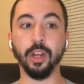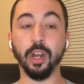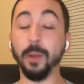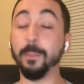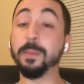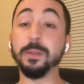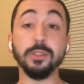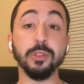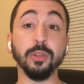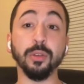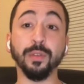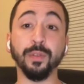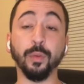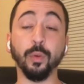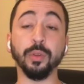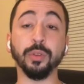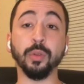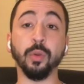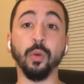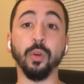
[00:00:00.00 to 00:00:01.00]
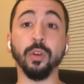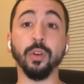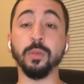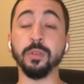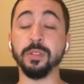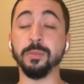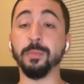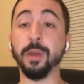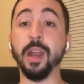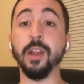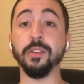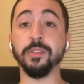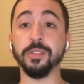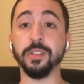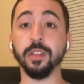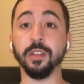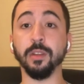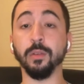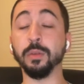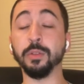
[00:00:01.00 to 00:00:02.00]
up until the fourth quarter was
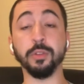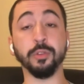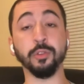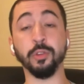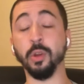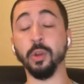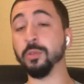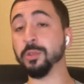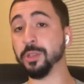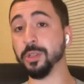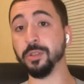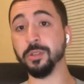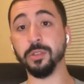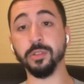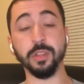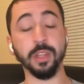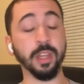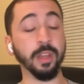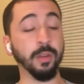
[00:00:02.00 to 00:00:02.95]
embarrassing. It was atrocious.